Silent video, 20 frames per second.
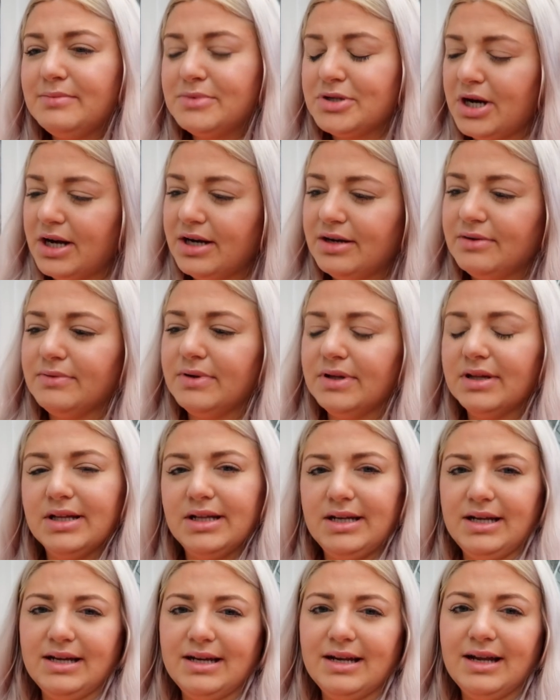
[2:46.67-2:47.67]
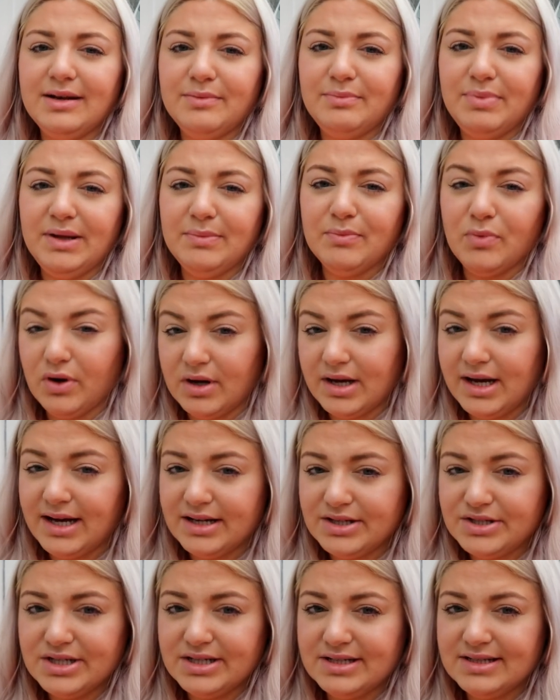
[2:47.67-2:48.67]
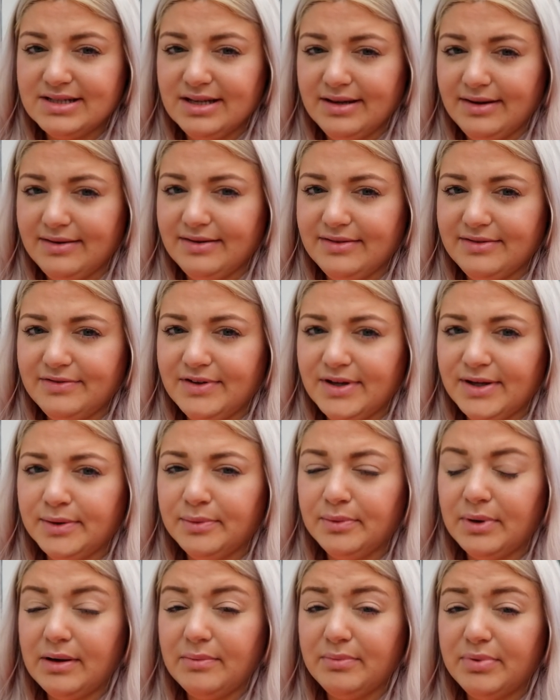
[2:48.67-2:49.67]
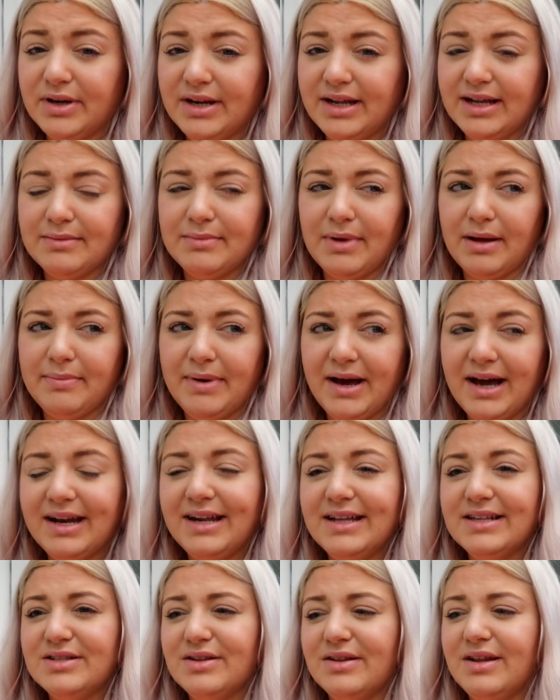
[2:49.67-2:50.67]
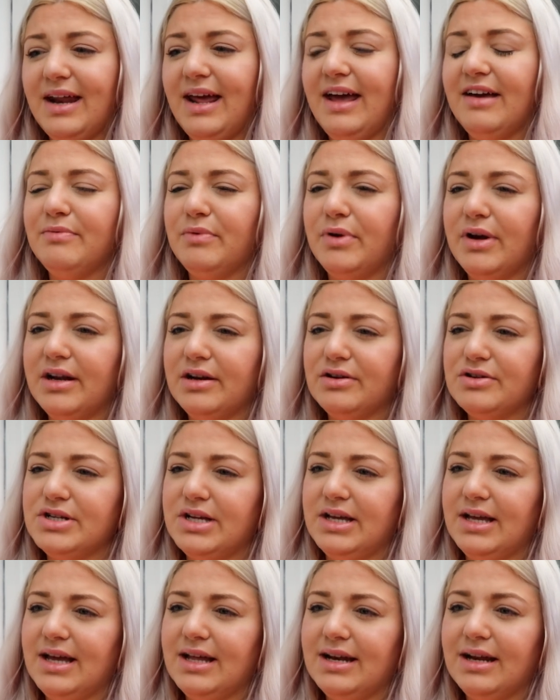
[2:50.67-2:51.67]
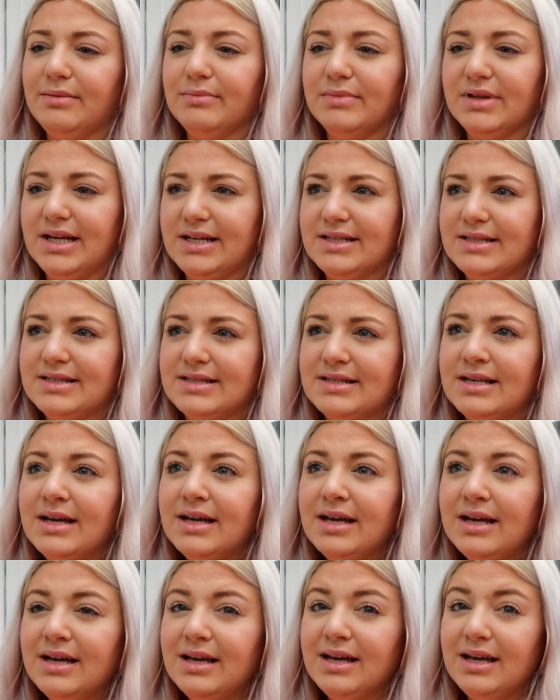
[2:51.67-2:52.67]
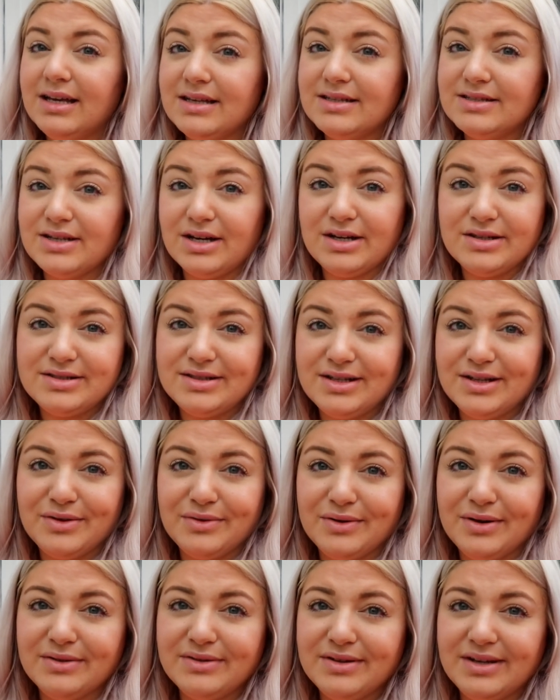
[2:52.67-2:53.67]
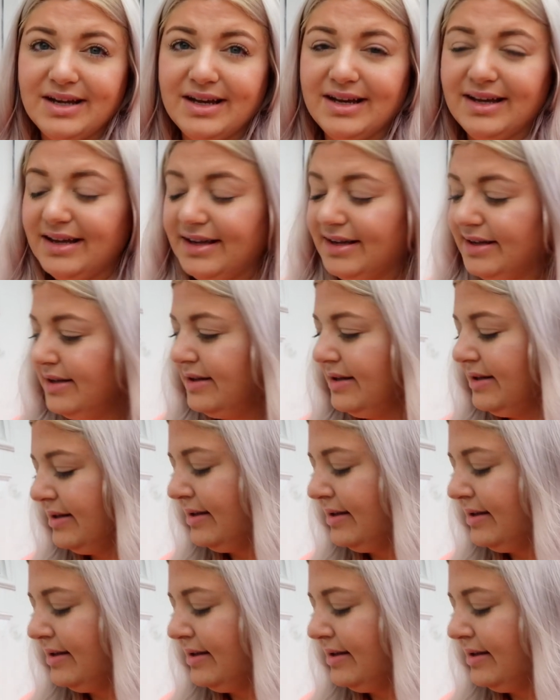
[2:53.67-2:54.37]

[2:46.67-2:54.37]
I'm trying to reel it in and be more conscious of what I'm putting in my body so that I have more energy and I'm less exhausted throughout the day.